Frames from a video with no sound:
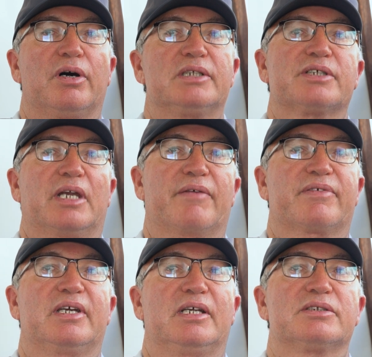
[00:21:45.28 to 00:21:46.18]
clients that
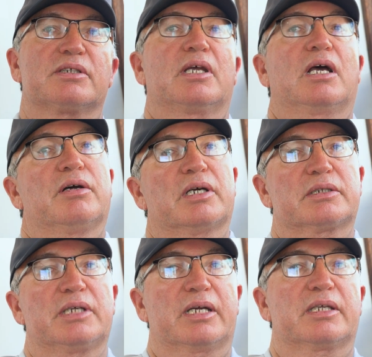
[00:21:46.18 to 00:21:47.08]
have kids, and they
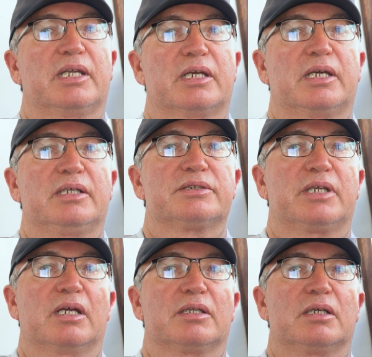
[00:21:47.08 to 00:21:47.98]
like taking their kids
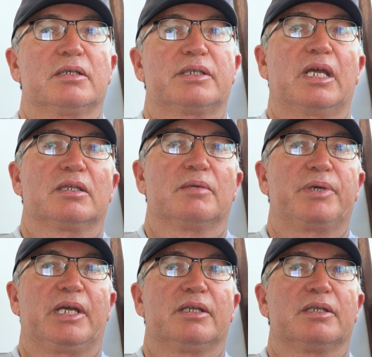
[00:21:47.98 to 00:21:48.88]
down the
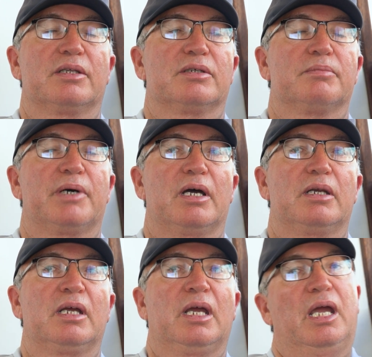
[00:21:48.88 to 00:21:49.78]
pin in the little
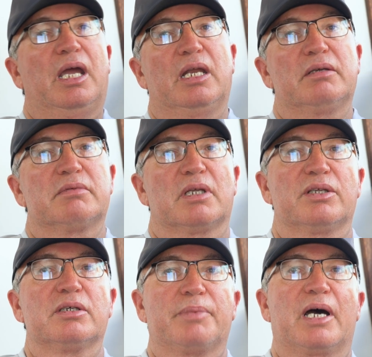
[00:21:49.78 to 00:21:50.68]
boat. And the
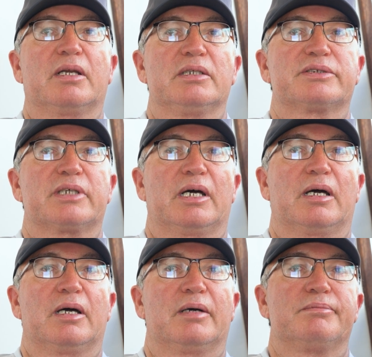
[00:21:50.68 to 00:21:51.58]
little boat is
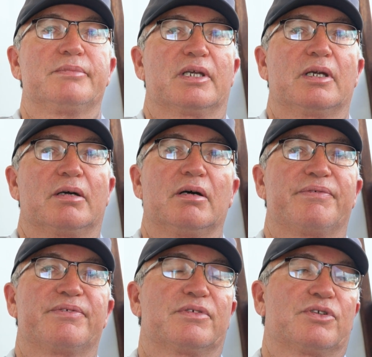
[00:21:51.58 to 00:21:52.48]

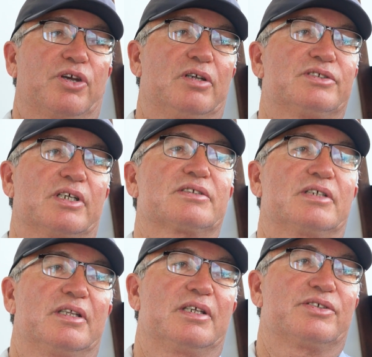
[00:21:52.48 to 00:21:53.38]
I've turned
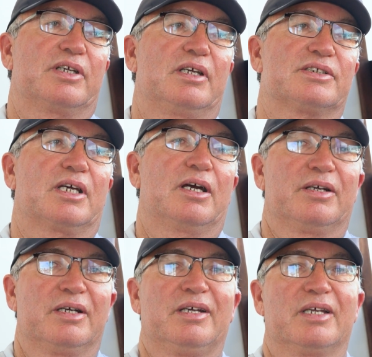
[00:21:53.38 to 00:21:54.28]
60 this year, so